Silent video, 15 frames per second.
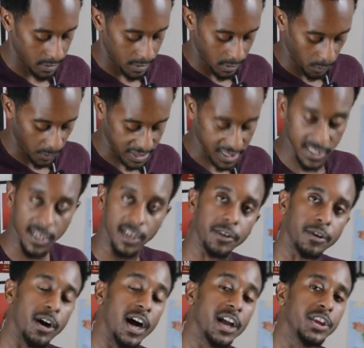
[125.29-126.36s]
which is a
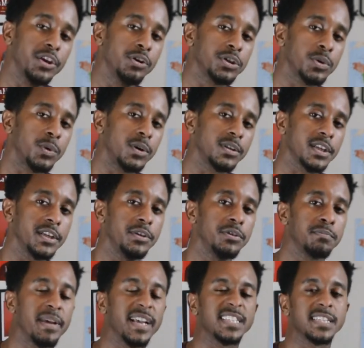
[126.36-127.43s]
little unusual to use
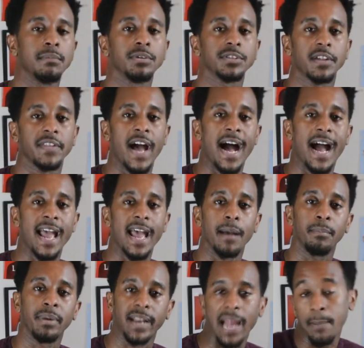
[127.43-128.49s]
big cymbals on the hi-hat,
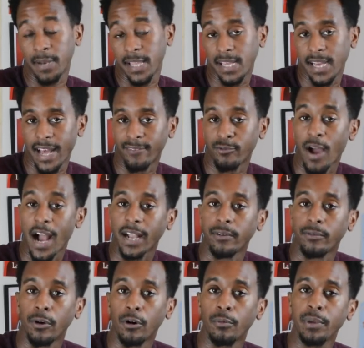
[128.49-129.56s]
but I play a lot of rock and
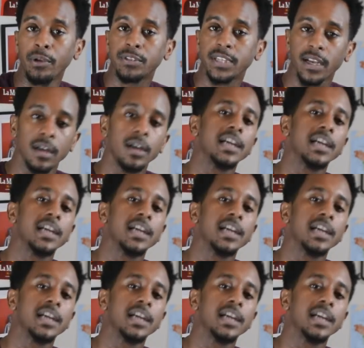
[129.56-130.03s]
roll music,